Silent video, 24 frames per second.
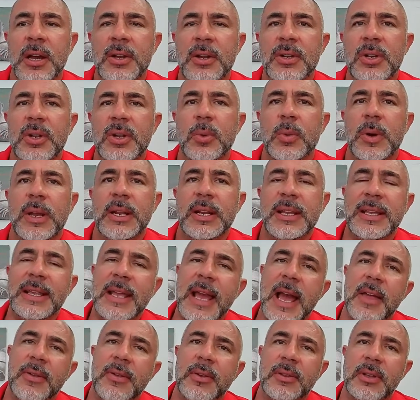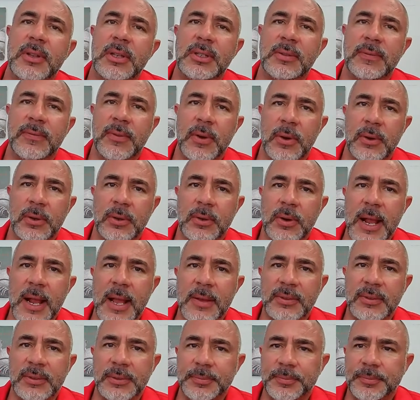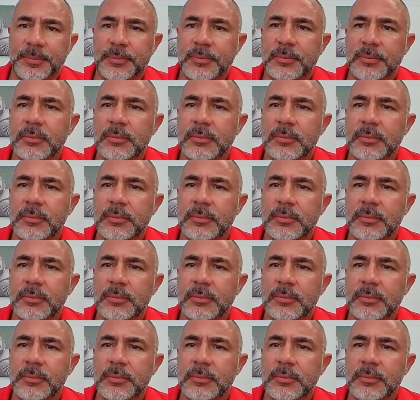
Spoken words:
a new way to gather these photographs.